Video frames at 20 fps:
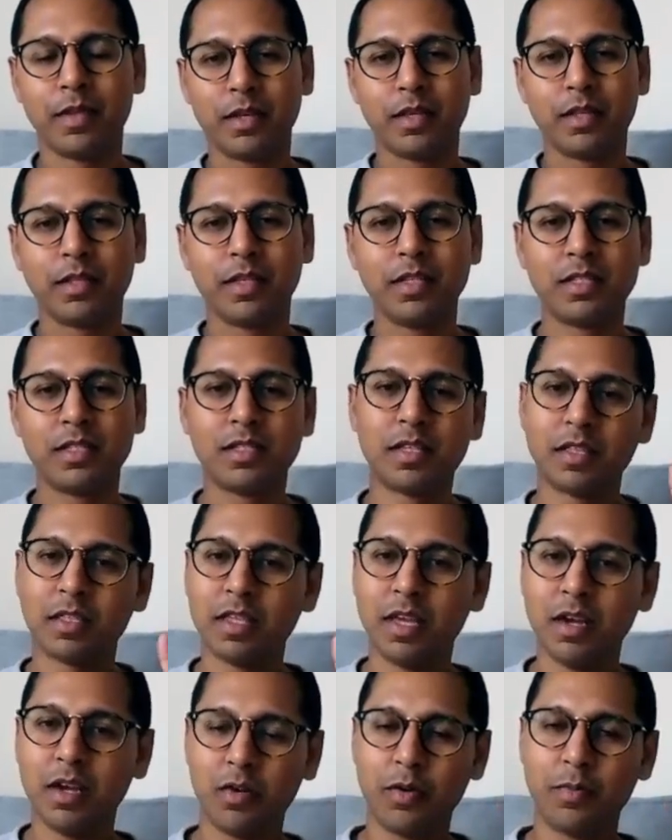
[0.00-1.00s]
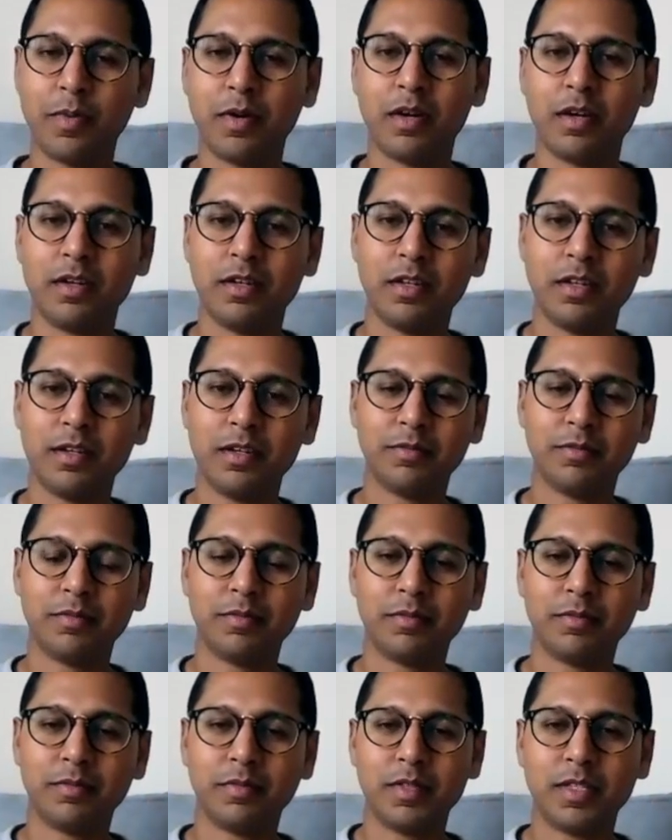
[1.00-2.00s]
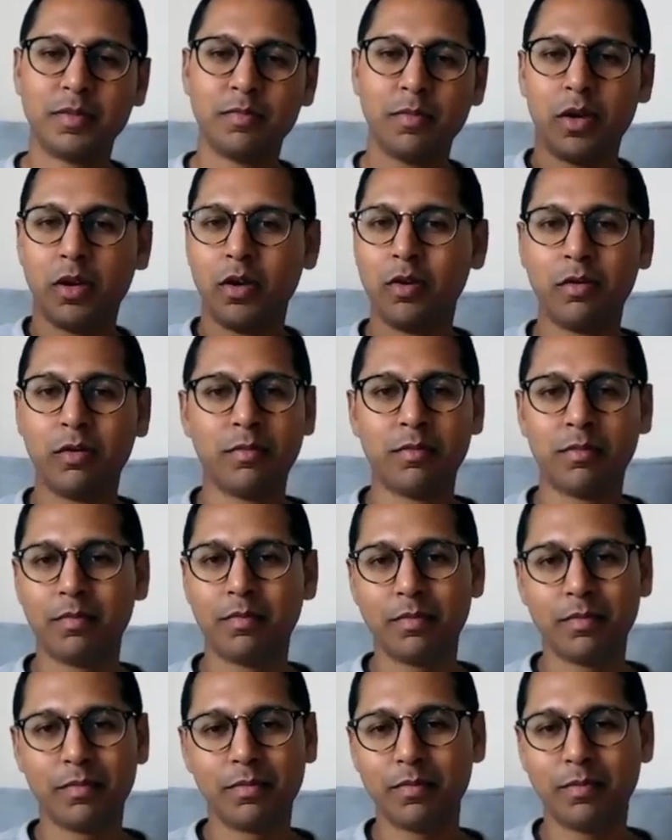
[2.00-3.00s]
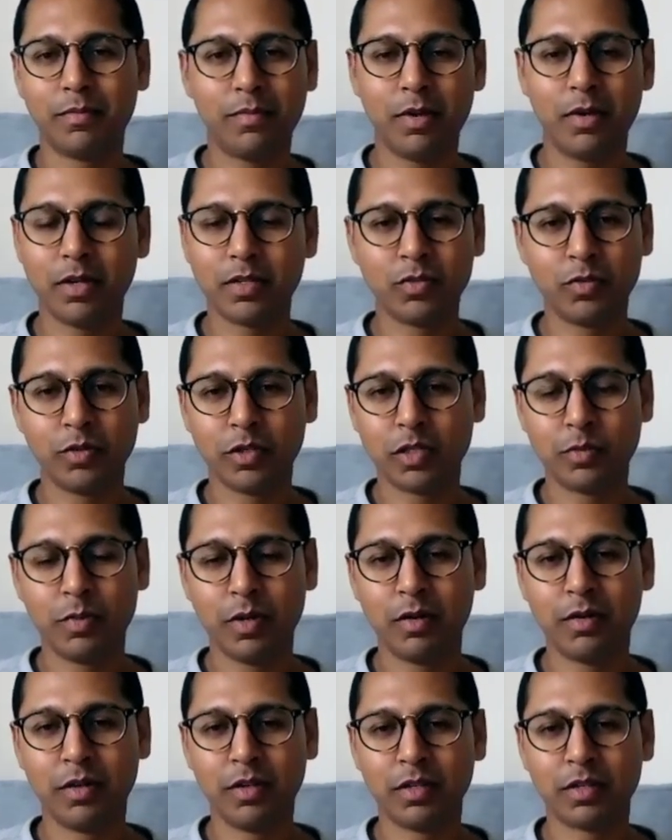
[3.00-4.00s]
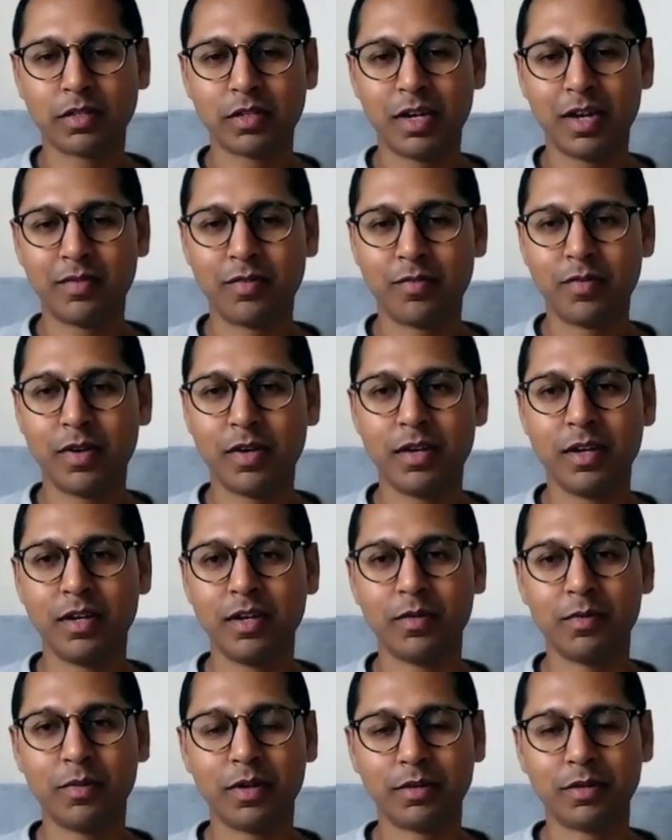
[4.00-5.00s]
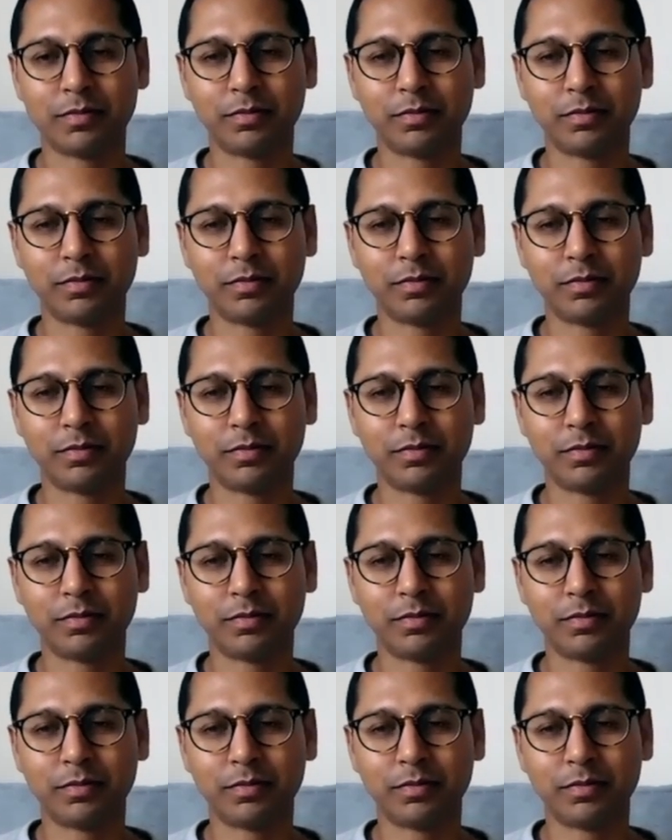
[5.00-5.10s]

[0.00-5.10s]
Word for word: This is the theory behind it. This is my own personal experience. I haven't read it anywhere